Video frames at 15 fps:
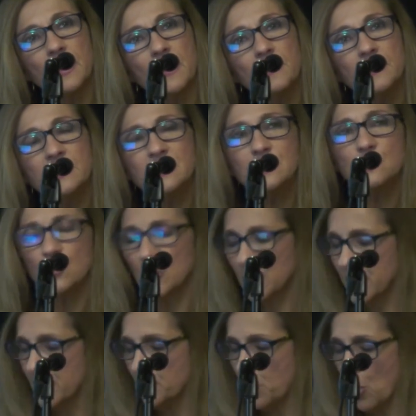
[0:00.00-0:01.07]
This is
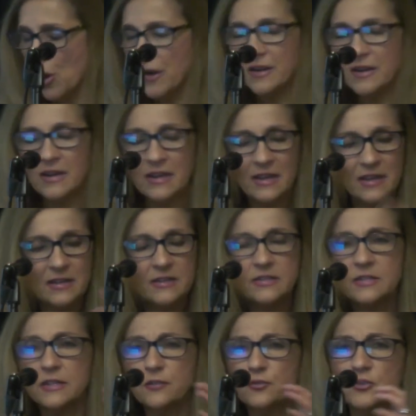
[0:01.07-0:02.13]
really important. And
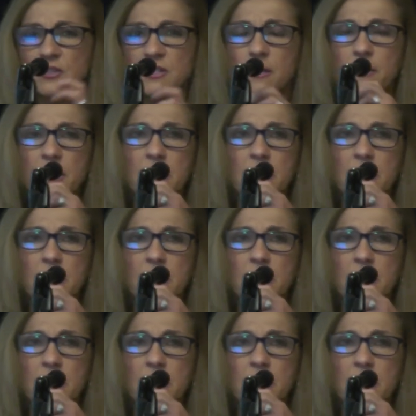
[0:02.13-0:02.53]
it's interesting